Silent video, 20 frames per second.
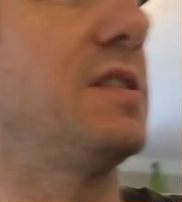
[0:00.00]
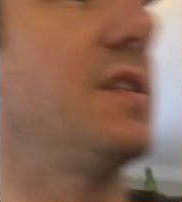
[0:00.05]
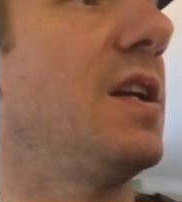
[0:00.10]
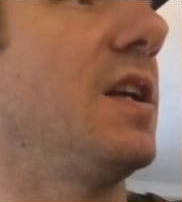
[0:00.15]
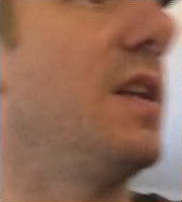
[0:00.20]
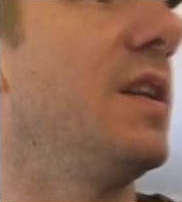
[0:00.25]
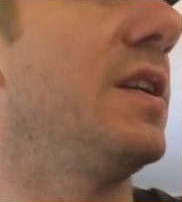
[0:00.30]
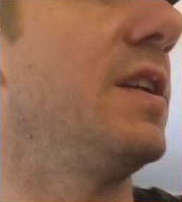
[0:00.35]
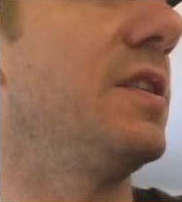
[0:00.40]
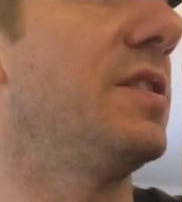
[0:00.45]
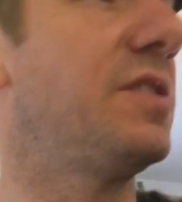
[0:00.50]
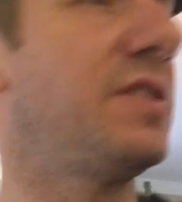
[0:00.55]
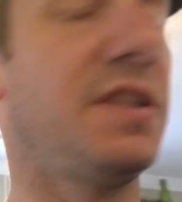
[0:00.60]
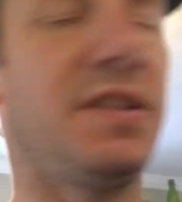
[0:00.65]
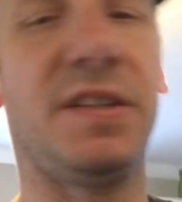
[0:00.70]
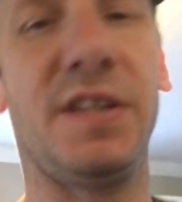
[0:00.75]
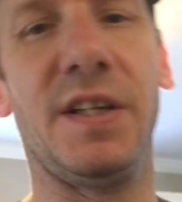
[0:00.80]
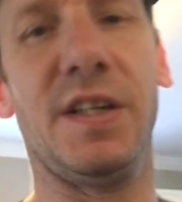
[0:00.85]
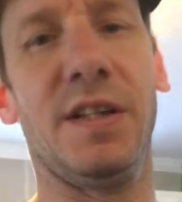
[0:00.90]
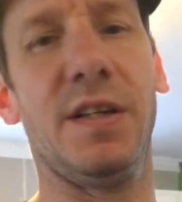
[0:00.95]
and I let it
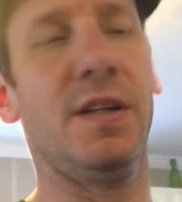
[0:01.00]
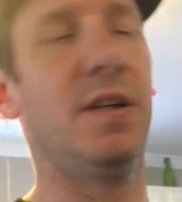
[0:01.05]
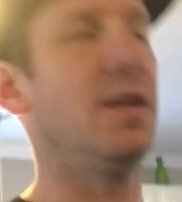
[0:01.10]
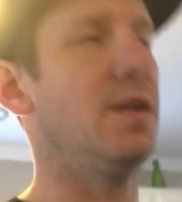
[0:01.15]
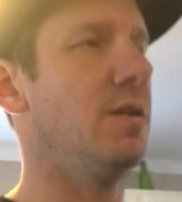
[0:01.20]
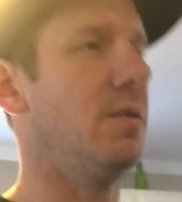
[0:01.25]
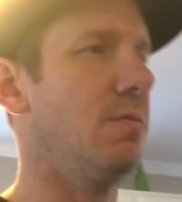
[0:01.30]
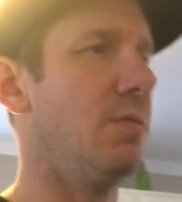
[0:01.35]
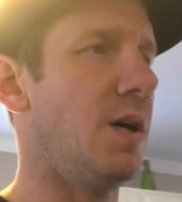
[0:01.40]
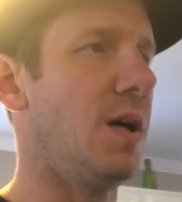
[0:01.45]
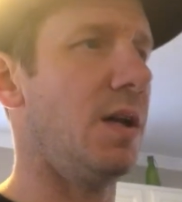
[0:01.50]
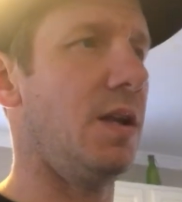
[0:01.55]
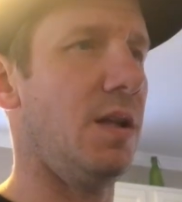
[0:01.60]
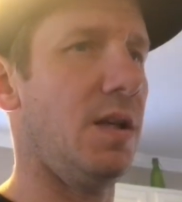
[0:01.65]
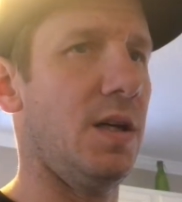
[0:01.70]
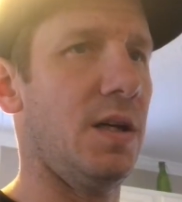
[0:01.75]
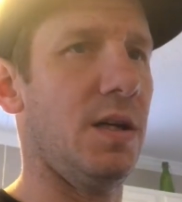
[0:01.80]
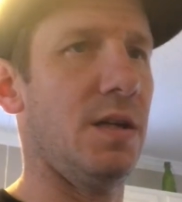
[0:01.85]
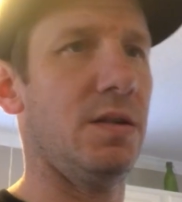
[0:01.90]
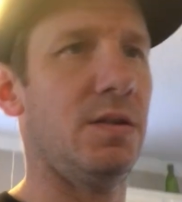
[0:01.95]
sit there while
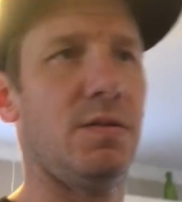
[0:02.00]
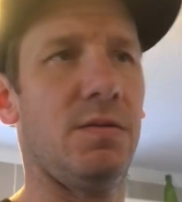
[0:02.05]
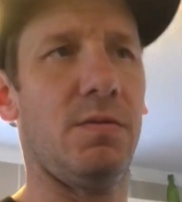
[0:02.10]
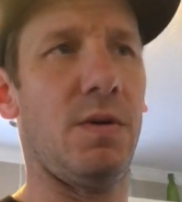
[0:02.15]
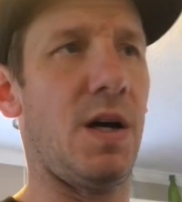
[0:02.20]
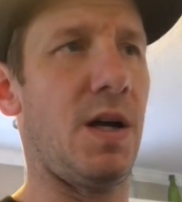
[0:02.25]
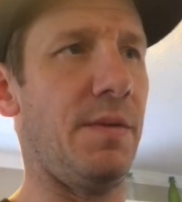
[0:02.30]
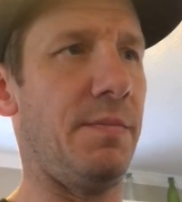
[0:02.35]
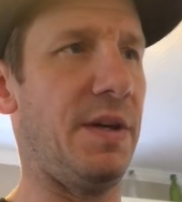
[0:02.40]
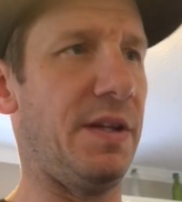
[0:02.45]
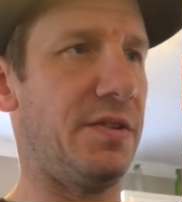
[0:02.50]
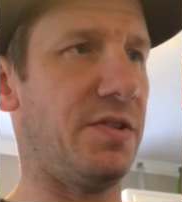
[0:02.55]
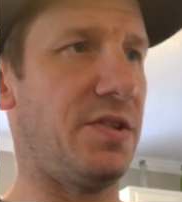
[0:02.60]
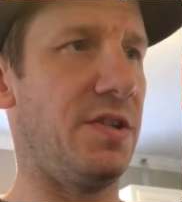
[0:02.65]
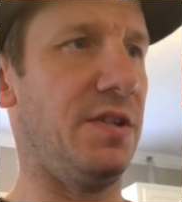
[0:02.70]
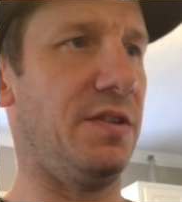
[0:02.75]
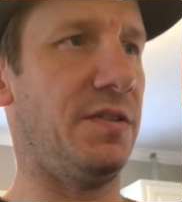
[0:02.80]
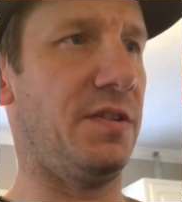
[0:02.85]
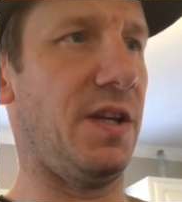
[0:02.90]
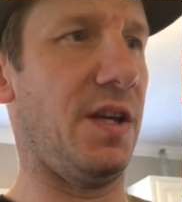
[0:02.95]
I get the
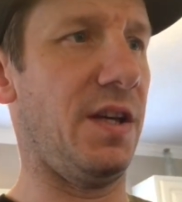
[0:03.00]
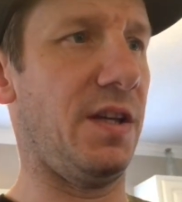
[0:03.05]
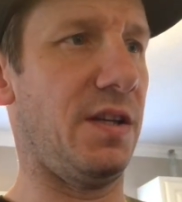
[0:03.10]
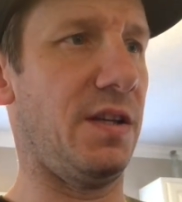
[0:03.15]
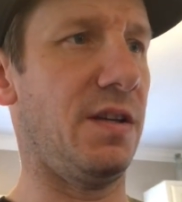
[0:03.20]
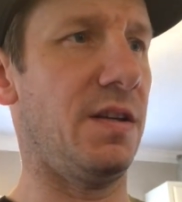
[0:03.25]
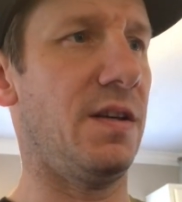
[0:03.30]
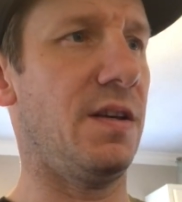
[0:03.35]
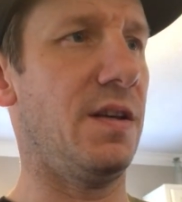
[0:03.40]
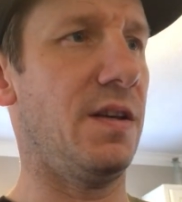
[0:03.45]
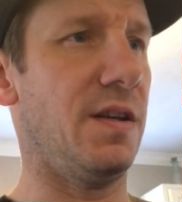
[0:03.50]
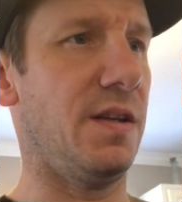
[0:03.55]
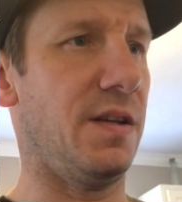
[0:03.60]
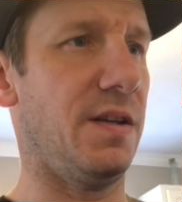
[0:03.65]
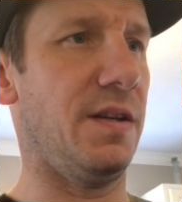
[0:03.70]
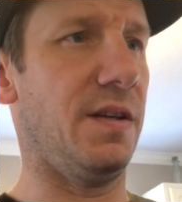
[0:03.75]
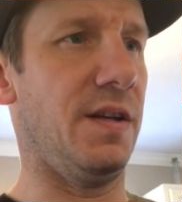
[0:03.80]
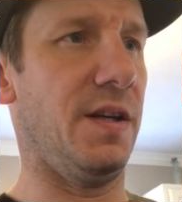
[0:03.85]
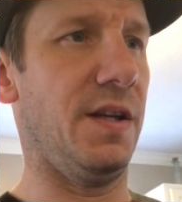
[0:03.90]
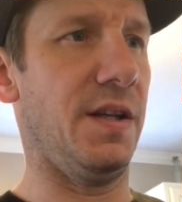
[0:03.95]
cheesesteak.
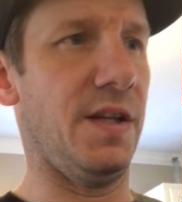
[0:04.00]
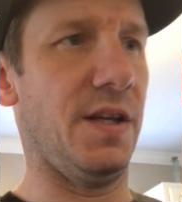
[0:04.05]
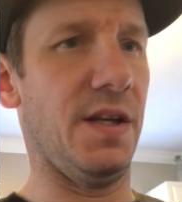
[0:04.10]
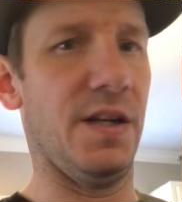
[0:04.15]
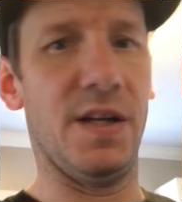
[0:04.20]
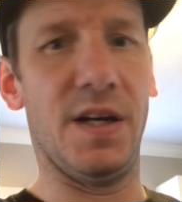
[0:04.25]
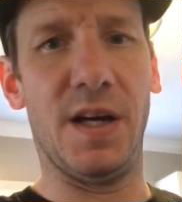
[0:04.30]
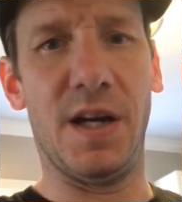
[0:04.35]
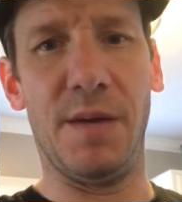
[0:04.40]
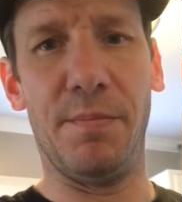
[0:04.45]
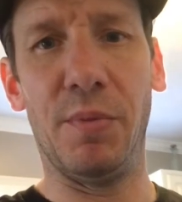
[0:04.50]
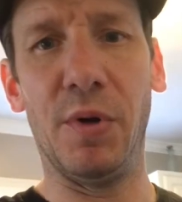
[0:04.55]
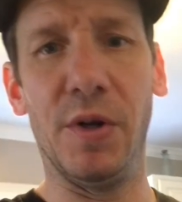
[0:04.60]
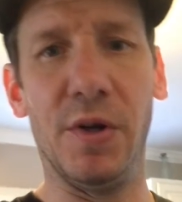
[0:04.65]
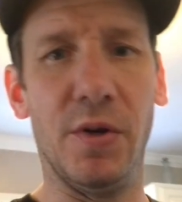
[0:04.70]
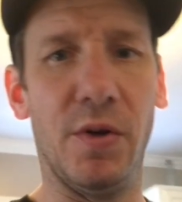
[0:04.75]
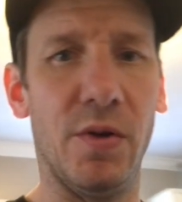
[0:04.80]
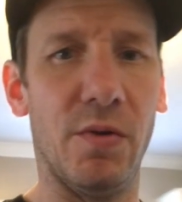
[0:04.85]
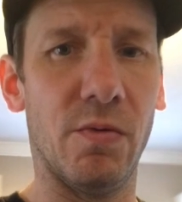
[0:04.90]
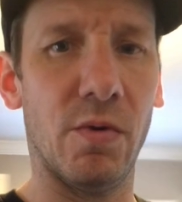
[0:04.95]
And then I put
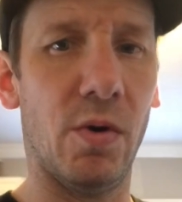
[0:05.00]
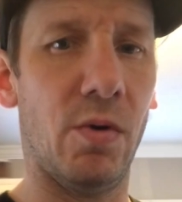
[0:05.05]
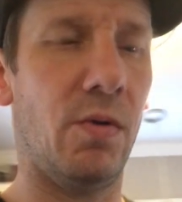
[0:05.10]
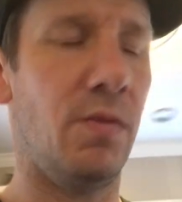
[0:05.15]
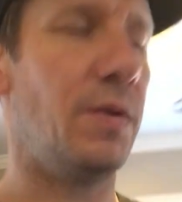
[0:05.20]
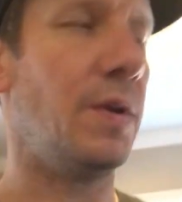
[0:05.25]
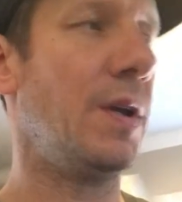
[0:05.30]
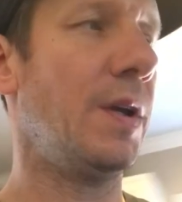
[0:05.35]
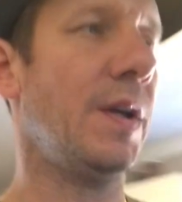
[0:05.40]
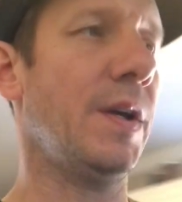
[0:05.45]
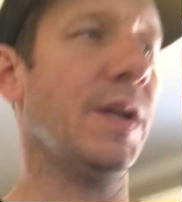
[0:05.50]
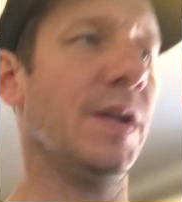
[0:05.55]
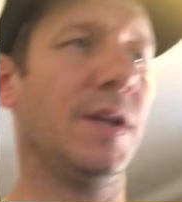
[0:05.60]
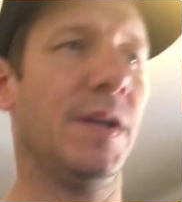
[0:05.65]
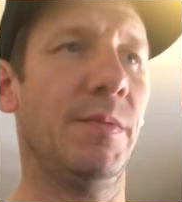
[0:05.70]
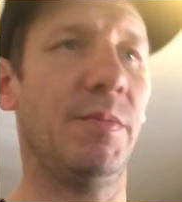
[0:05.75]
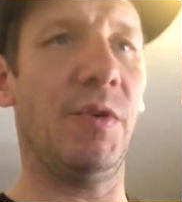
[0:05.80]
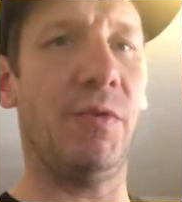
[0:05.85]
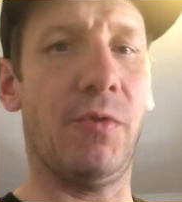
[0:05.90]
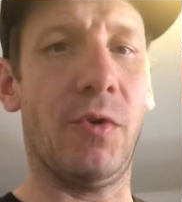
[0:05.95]
it on the roll
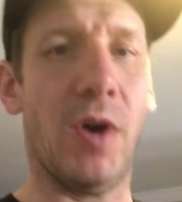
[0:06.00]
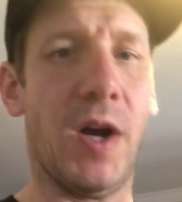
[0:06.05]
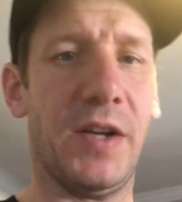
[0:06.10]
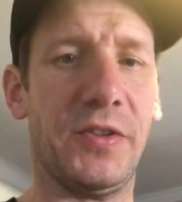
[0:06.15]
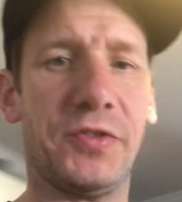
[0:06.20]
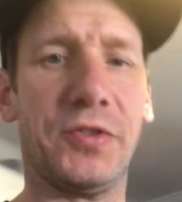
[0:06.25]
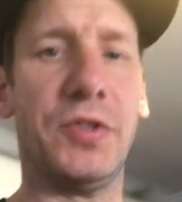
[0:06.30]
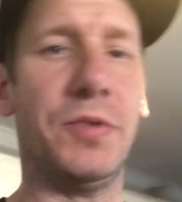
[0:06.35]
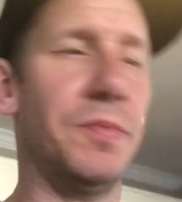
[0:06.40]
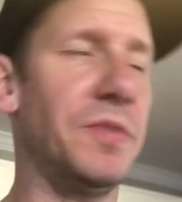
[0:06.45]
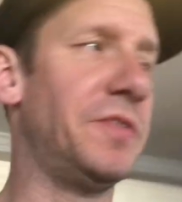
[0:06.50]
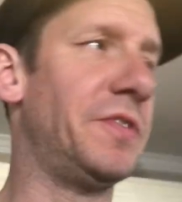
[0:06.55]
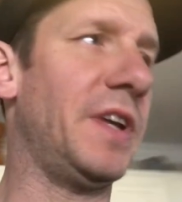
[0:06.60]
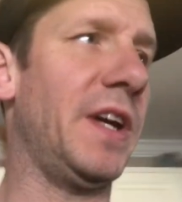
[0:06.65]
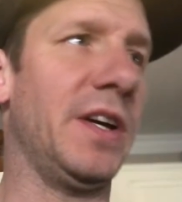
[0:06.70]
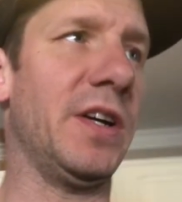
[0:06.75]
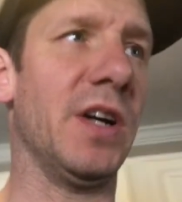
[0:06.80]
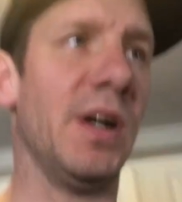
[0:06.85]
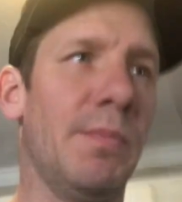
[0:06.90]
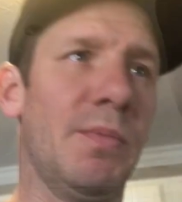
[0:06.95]
before I scoop the
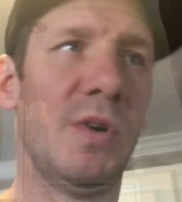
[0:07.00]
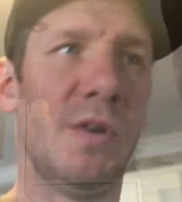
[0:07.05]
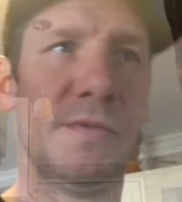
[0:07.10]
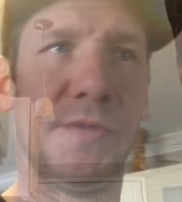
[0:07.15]
steak up off